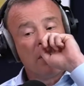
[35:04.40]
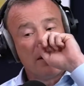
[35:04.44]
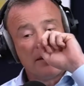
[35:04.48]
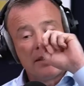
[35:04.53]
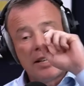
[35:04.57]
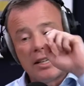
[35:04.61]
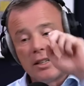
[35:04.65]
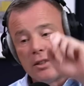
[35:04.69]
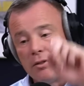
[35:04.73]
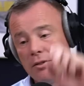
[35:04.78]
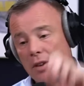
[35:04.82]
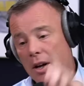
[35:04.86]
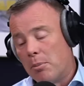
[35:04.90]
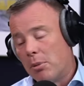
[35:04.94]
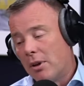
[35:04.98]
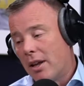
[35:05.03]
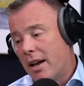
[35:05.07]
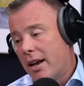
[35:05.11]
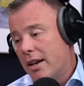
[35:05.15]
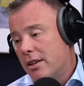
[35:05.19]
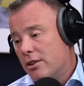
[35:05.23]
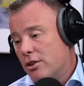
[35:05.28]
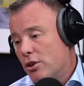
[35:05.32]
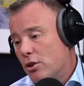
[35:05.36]
identify
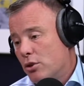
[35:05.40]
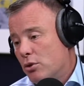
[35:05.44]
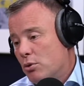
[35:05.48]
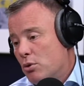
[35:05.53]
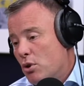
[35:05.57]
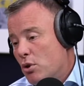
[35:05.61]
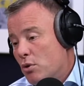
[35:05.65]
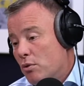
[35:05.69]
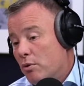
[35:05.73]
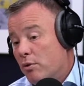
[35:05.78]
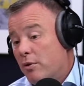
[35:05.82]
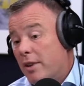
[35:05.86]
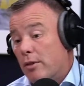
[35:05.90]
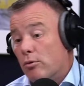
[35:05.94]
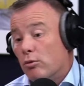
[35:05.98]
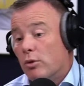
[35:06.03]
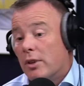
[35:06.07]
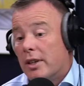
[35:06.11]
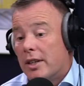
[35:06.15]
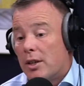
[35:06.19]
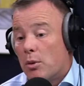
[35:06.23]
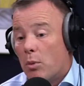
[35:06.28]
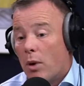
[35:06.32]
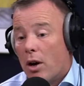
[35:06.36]
players who fit
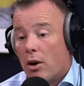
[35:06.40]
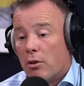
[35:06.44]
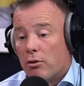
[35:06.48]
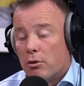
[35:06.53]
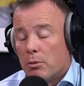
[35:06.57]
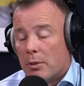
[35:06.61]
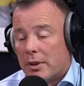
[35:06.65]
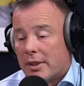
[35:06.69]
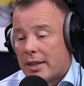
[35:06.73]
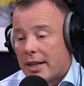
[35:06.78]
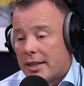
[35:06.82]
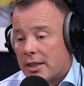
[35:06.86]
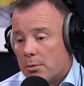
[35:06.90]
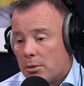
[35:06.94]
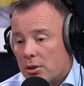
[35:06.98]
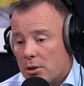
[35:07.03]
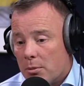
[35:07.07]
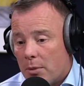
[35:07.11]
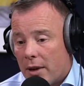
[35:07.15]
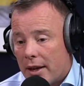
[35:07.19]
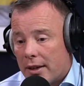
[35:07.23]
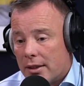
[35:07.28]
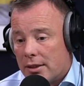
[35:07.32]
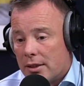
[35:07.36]
really well from a data
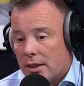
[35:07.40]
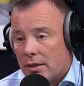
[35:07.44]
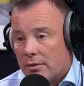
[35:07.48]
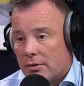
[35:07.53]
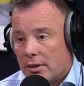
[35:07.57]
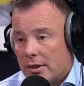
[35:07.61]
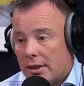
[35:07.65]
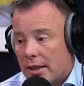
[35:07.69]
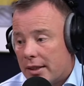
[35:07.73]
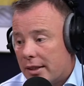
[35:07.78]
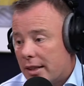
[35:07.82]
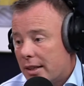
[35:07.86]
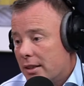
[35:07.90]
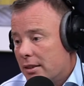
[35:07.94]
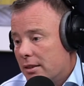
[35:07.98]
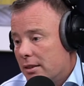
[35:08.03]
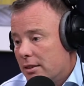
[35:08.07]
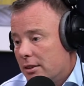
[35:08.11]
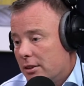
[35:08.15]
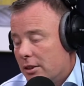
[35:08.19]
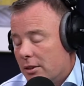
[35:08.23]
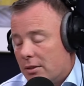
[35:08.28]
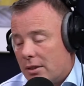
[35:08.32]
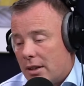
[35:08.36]
perspective, and then
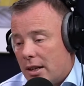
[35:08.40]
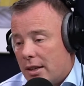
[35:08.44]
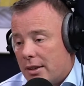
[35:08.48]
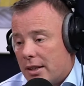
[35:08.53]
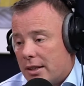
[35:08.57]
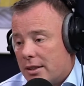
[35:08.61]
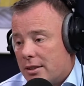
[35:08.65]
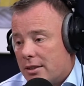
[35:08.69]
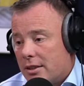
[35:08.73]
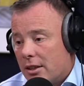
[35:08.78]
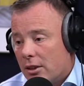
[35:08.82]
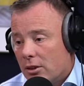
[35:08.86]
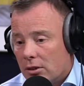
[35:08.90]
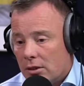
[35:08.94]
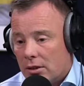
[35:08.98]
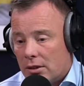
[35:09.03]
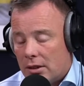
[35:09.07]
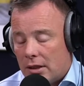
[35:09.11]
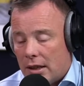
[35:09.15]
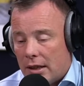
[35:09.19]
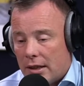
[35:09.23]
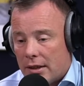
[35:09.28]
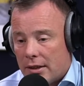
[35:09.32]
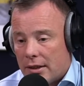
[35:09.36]
they're
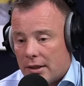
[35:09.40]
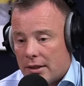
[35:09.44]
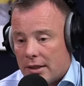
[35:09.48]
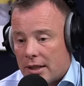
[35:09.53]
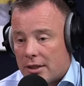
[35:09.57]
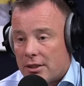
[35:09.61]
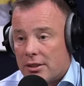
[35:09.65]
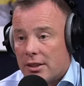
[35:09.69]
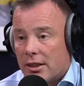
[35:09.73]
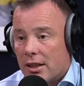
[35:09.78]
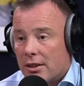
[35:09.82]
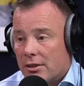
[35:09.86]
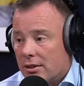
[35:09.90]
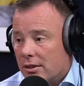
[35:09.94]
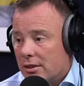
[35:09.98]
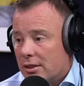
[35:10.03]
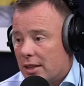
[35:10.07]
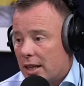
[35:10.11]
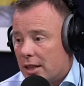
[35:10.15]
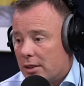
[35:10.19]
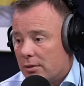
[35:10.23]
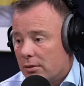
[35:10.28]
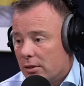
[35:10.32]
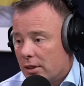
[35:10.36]
still
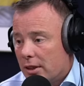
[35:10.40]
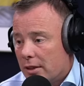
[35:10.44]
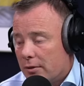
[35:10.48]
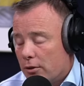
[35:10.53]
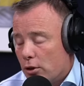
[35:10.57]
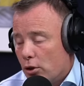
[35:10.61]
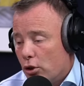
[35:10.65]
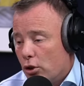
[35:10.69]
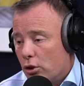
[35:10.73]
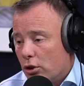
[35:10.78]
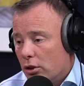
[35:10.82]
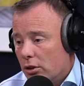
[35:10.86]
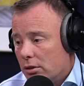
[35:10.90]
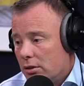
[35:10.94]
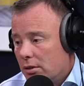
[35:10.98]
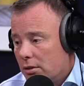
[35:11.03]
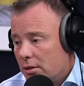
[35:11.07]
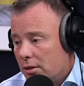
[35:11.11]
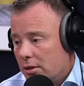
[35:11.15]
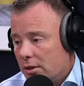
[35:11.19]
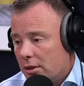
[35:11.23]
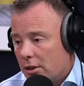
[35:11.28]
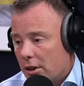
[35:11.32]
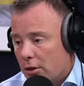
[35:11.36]
unsuccessful. And if you look at
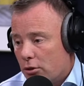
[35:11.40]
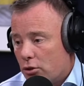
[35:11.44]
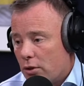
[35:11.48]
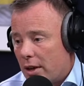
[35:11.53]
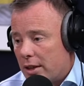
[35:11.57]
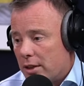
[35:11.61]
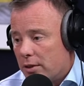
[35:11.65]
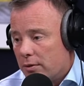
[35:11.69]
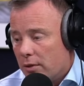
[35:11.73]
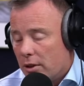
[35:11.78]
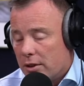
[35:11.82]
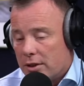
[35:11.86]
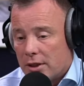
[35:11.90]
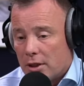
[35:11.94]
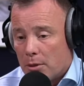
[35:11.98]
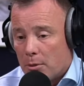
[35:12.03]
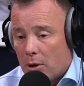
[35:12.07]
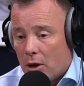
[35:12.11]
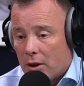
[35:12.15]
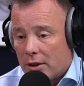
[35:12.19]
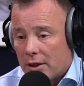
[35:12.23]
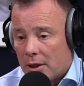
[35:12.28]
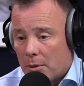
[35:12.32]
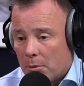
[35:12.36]
transfers in the
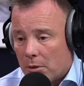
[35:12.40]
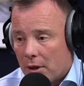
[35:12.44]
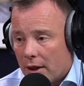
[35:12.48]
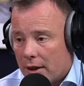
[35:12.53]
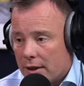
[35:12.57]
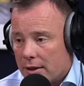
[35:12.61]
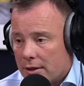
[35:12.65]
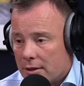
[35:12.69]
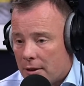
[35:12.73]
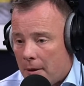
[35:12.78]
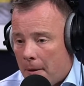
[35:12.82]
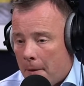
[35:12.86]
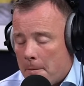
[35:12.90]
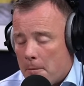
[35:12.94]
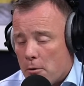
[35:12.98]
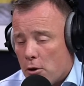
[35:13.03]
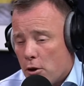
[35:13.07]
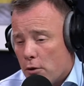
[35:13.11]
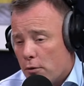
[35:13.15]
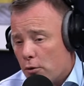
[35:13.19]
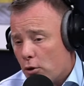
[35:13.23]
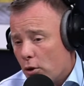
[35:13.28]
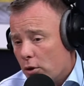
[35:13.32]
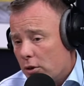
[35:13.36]
marketplace,
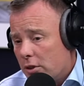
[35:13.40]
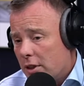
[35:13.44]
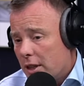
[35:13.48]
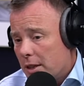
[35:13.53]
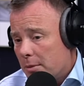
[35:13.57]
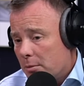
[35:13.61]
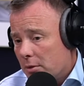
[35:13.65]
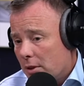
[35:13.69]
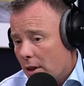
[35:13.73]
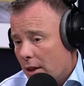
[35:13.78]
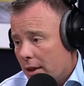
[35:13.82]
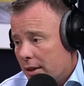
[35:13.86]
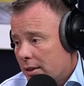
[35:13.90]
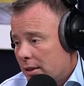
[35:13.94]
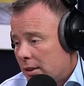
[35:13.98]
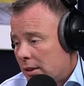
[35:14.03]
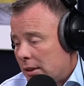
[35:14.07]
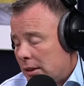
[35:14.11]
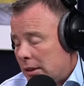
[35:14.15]
you've got teams like